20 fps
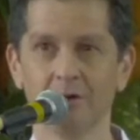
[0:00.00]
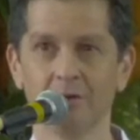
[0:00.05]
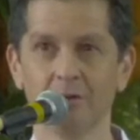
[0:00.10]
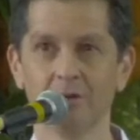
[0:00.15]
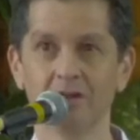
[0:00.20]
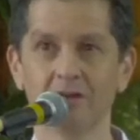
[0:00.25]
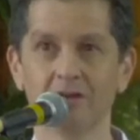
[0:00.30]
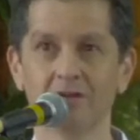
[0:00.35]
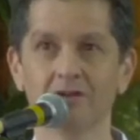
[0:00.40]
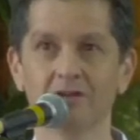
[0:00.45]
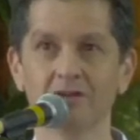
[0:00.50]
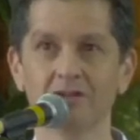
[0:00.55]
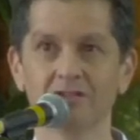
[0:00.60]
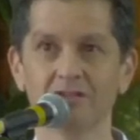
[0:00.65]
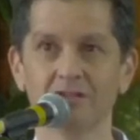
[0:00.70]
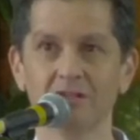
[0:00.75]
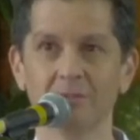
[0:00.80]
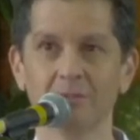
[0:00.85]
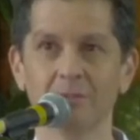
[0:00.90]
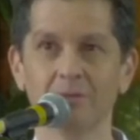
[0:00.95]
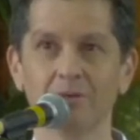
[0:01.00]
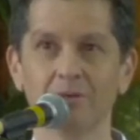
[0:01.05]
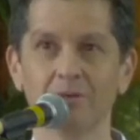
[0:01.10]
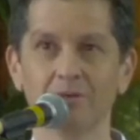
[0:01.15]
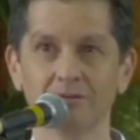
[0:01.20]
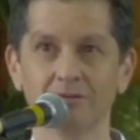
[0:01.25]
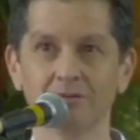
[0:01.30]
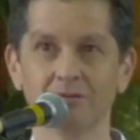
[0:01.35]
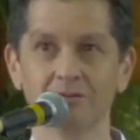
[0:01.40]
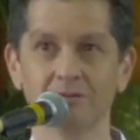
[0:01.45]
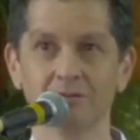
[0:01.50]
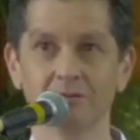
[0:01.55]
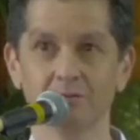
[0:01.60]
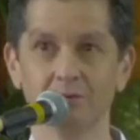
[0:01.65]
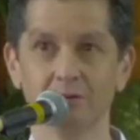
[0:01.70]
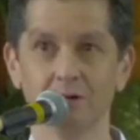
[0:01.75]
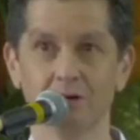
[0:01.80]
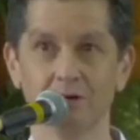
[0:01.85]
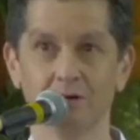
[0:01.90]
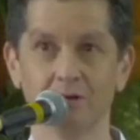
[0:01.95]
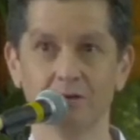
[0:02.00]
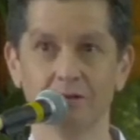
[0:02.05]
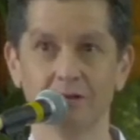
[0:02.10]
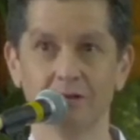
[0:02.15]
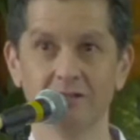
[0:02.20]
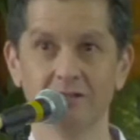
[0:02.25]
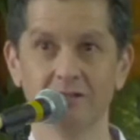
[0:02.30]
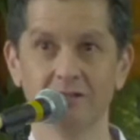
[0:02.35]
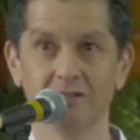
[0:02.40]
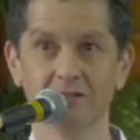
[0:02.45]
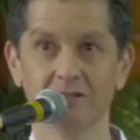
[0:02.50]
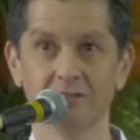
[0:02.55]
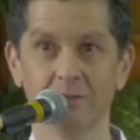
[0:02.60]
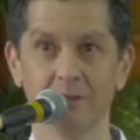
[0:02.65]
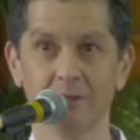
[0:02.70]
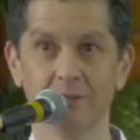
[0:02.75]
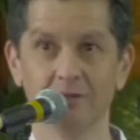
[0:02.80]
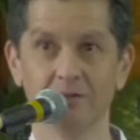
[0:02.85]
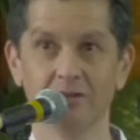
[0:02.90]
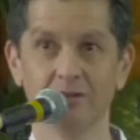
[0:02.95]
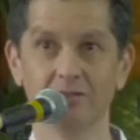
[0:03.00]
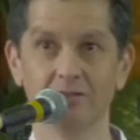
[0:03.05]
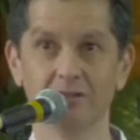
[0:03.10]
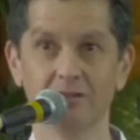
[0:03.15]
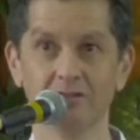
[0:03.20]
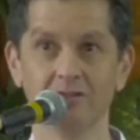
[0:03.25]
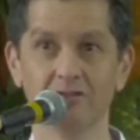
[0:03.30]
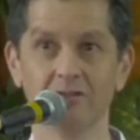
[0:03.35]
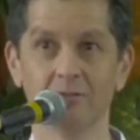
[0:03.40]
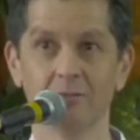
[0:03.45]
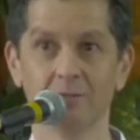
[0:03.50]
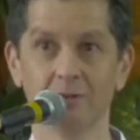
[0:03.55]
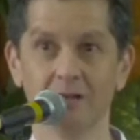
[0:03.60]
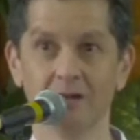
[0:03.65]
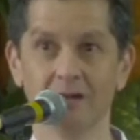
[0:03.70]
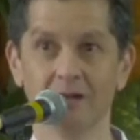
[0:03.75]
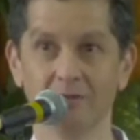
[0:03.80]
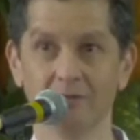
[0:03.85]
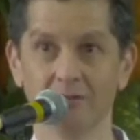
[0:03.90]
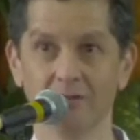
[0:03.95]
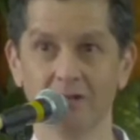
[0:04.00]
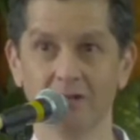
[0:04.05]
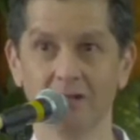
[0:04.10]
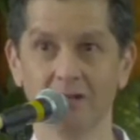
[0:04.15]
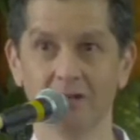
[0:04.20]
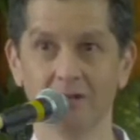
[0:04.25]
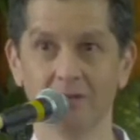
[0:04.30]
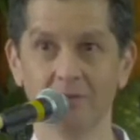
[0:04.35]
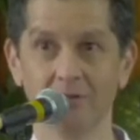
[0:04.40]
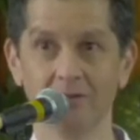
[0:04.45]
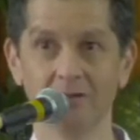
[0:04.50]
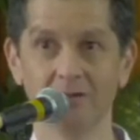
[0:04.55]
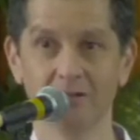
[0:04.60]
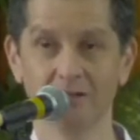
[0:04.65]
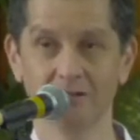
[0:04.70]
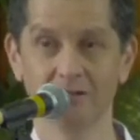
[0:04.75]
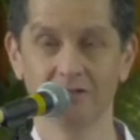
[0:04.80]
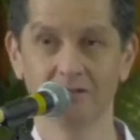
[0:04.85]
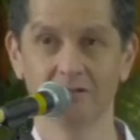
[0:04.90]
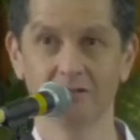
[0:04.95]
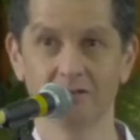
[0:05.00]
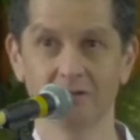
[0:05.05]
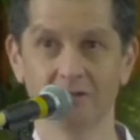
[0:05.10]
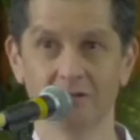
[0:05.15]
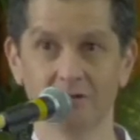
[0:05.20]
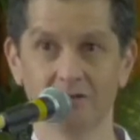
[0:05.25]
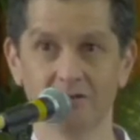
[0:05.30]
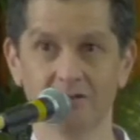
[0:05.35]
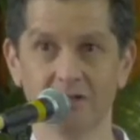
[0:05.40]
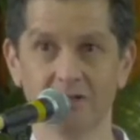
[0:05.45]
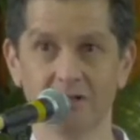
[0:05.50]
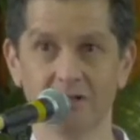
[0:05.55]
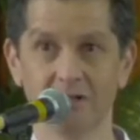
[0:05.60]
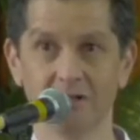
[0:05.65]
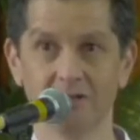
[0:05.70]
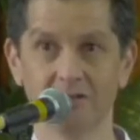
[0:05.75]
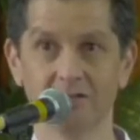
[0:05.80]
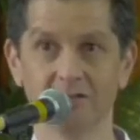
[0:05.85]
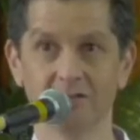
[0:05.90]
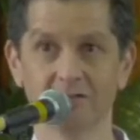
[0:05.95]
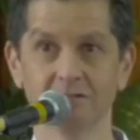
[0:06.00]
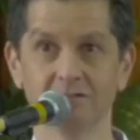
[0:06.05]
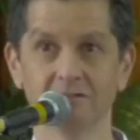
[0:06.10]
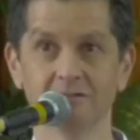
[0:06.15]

We acknowledge the important role that Indigenous people continue to play within our communities across our nation.